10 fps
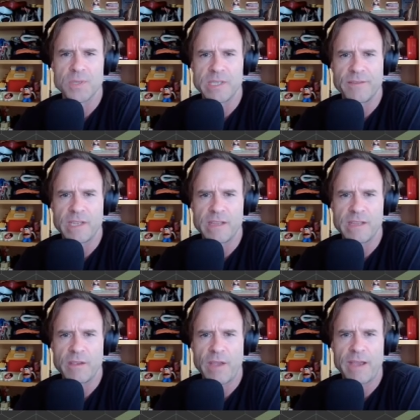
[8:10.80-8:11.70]
and everything
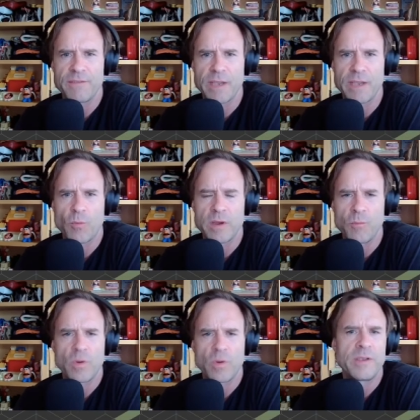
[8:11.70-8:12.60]
that you have like where
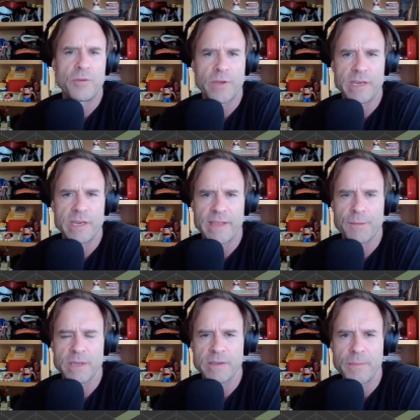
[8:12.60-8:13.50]
what are you creating that
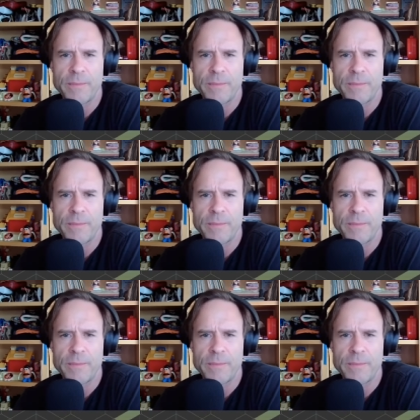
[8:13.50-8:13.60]
with?